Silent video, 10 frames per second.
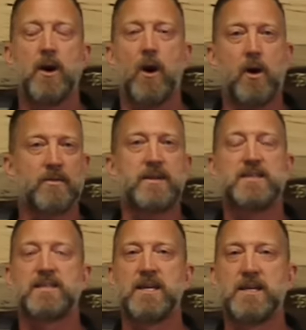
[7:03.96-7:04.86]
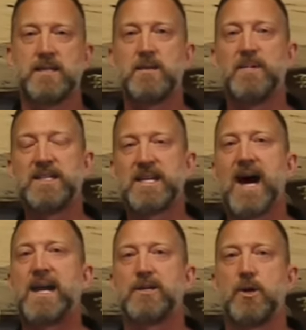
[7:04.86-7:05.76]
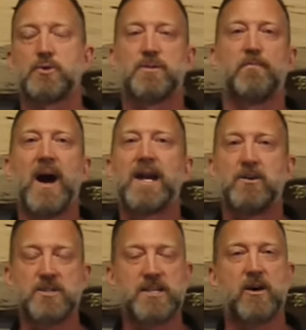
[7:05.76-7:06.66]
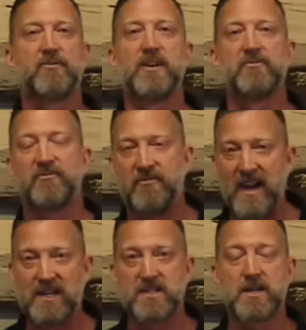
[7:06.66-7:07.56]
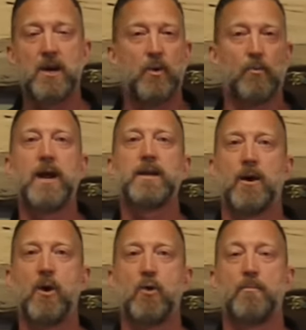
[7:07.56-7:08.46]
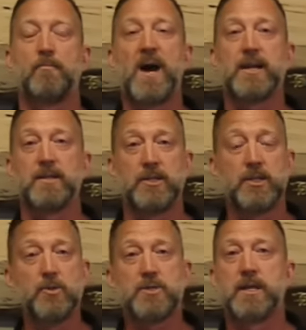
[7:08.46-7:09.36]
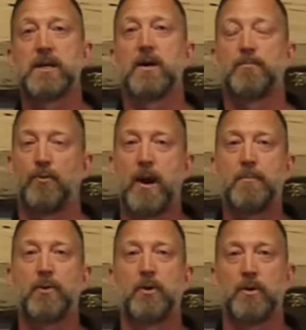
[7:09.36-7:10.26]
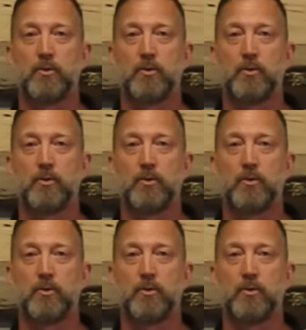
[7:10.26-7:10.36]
All of these things can be diagnosed by yourself and fixed right at home by using a proper